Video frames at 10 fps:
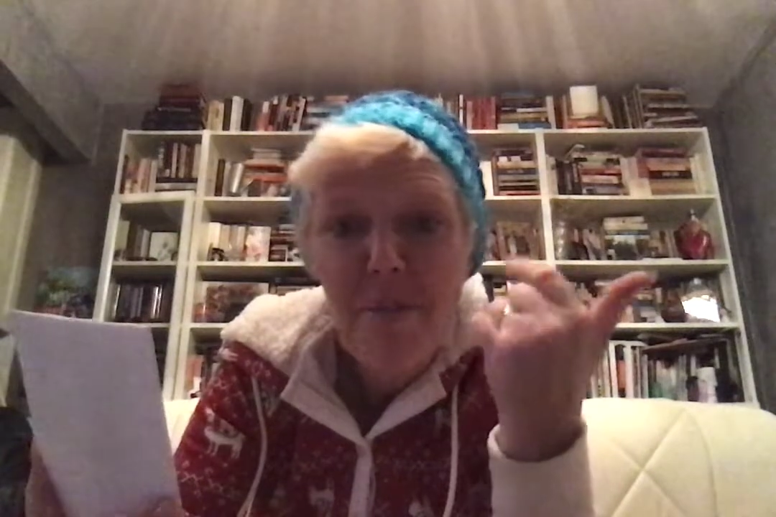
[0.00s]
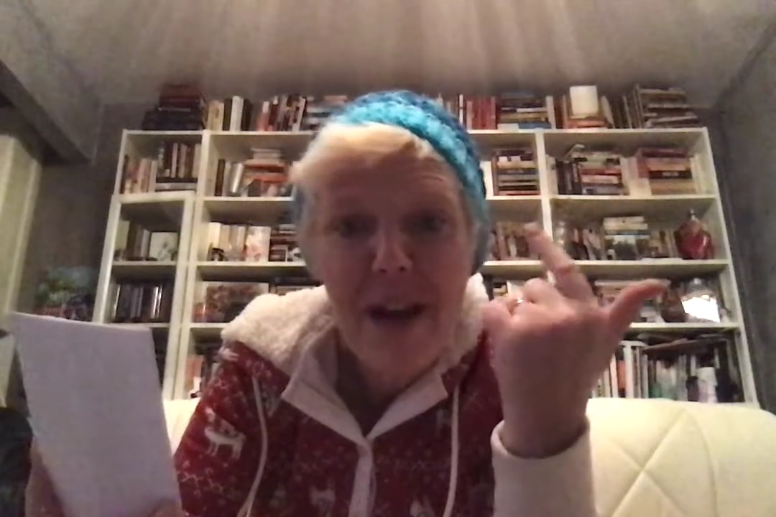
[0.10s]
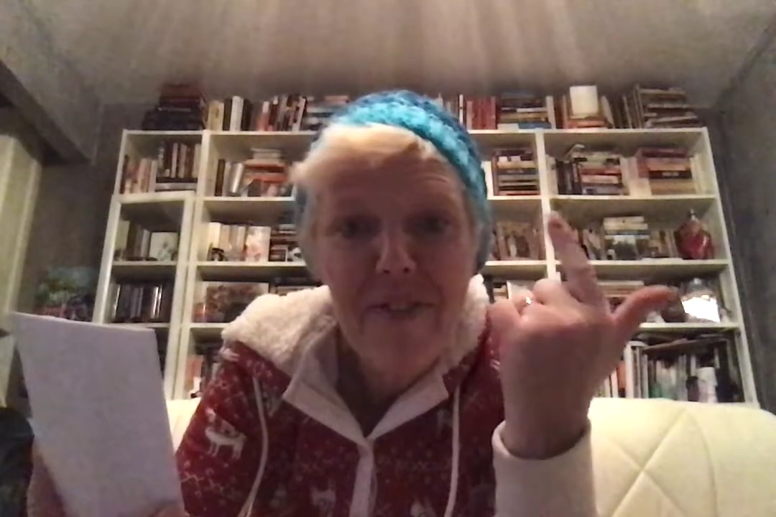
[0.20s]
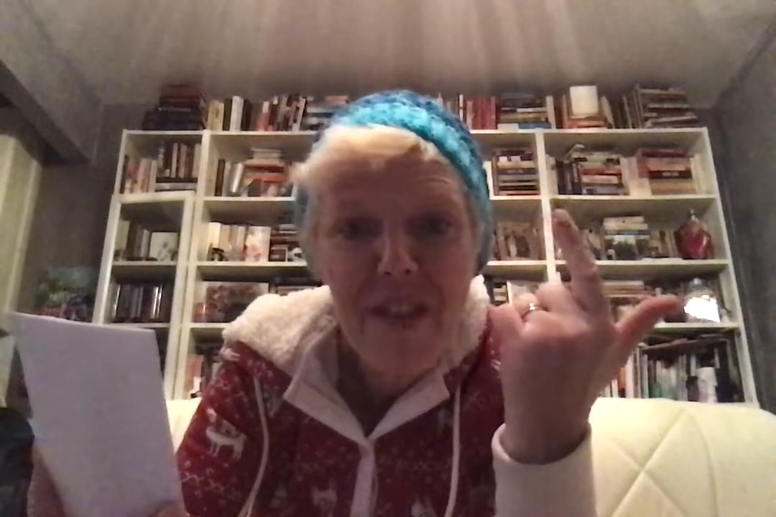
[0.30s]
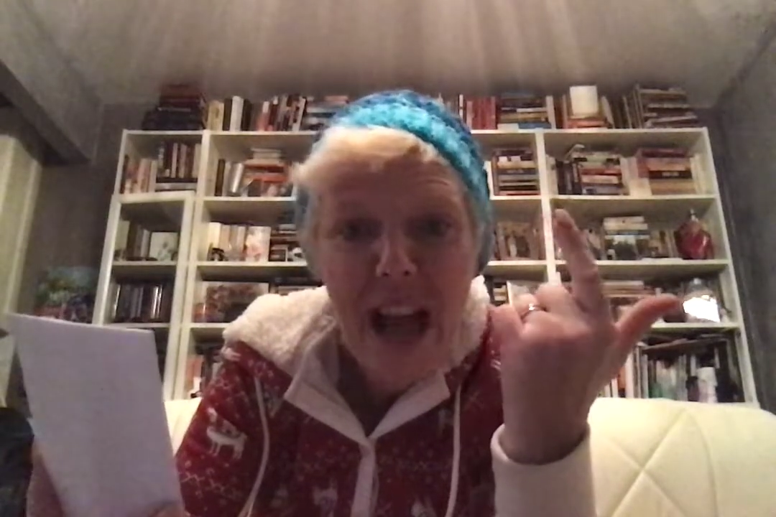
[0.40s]

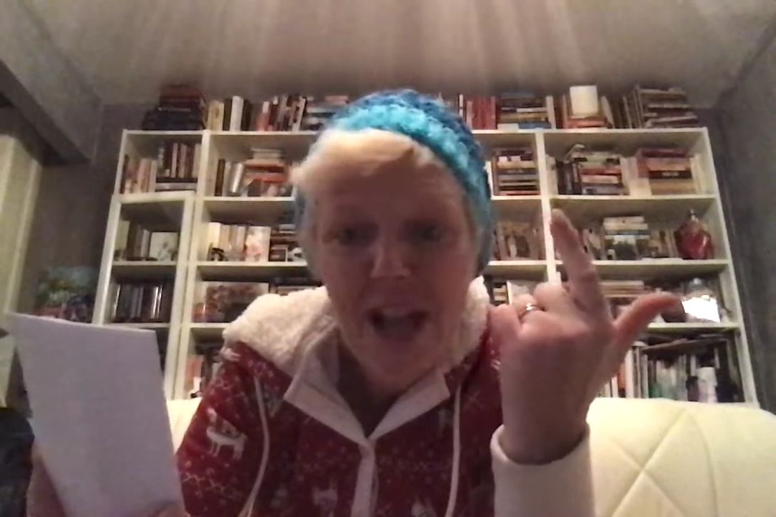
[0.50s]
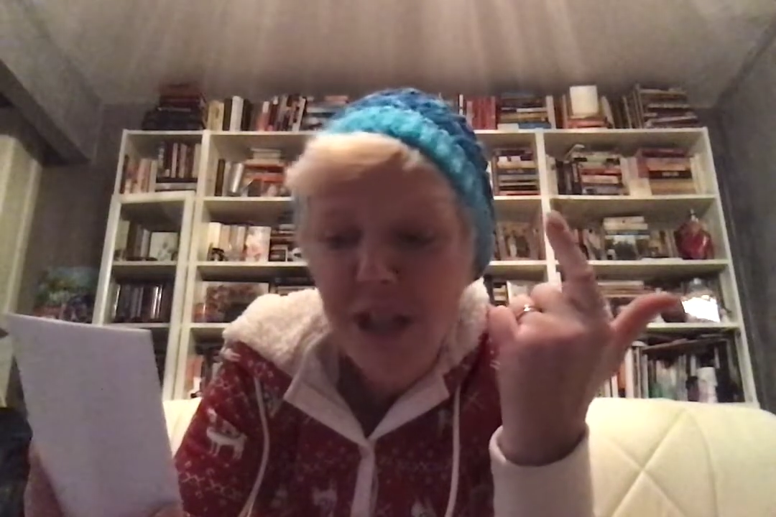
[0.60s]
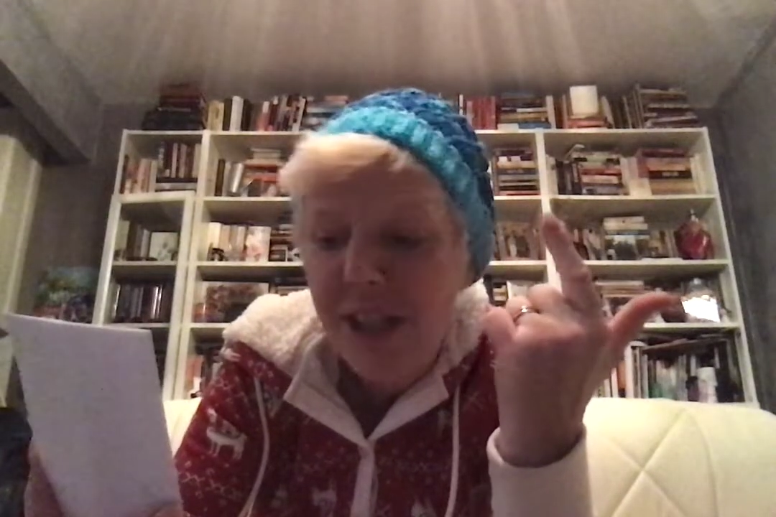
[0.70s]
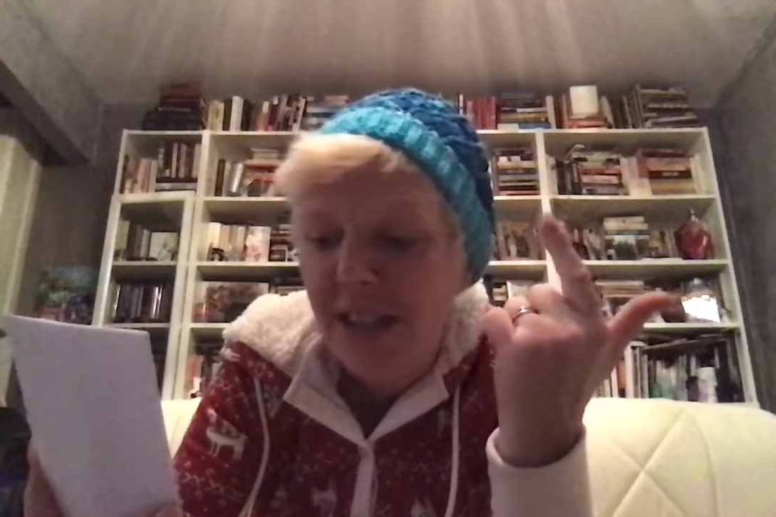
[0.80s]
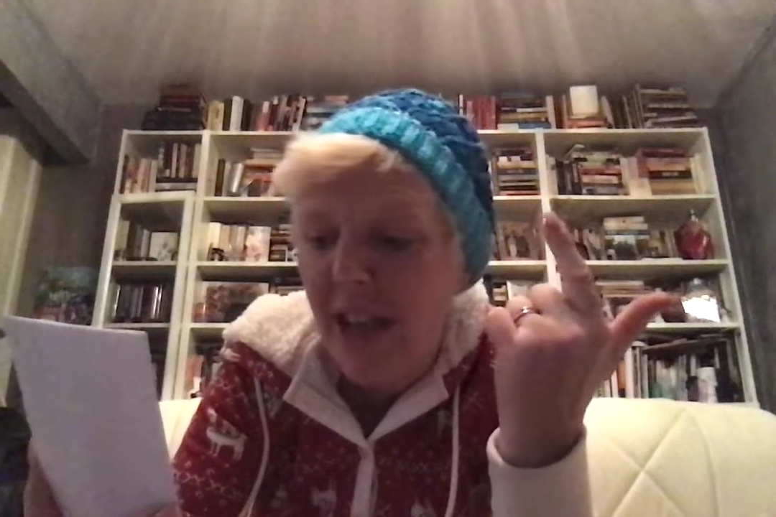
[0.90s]
my
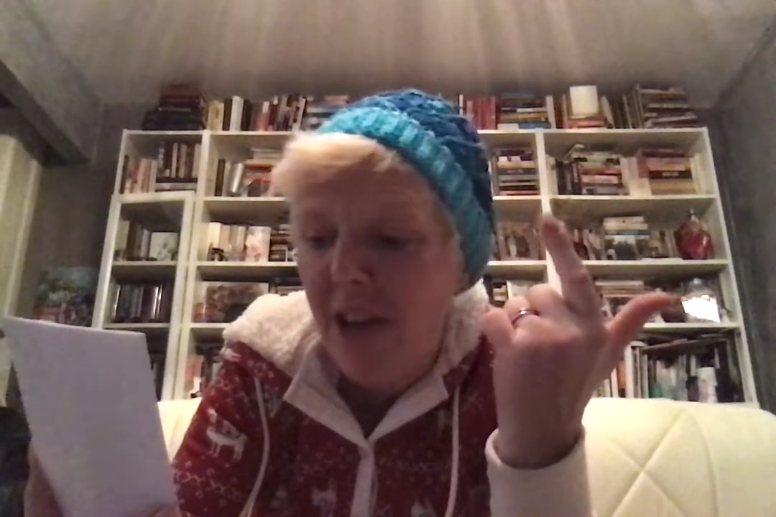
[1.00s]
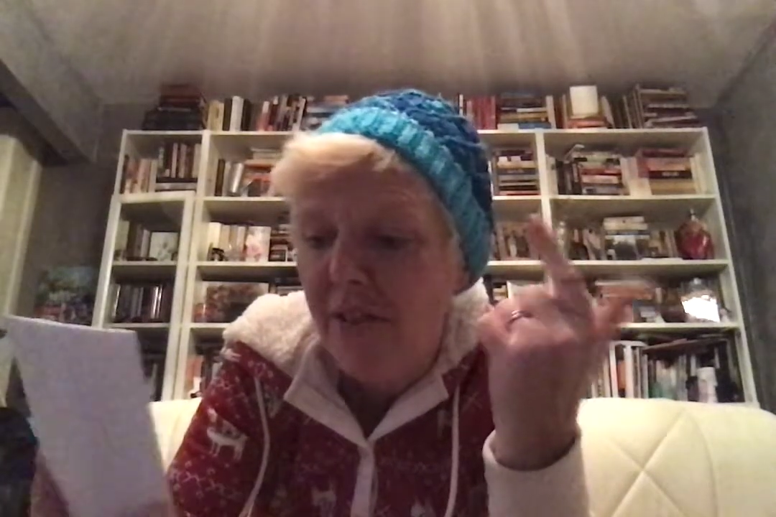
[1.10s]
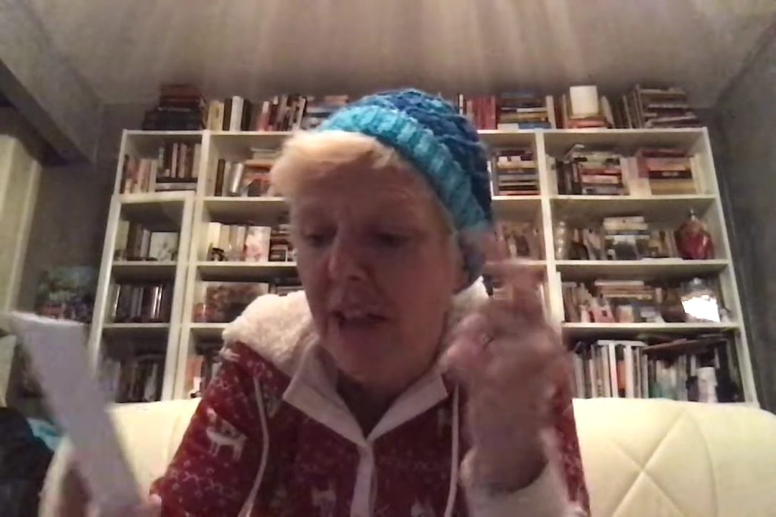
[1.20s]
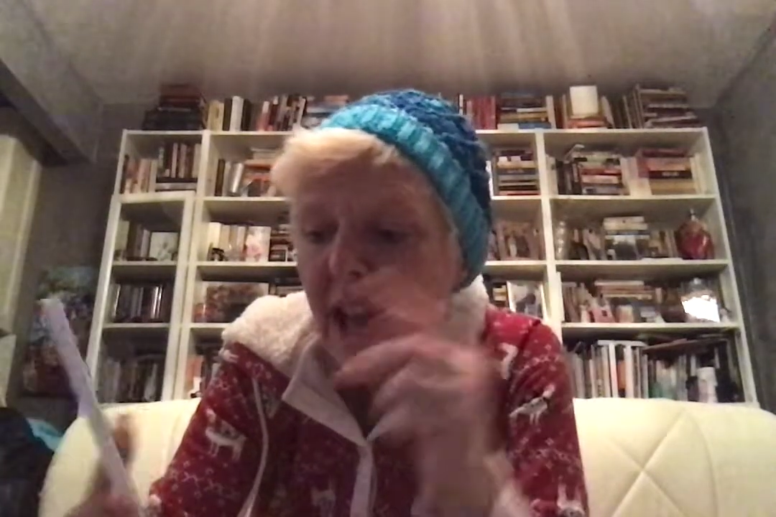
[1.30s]
fashion love,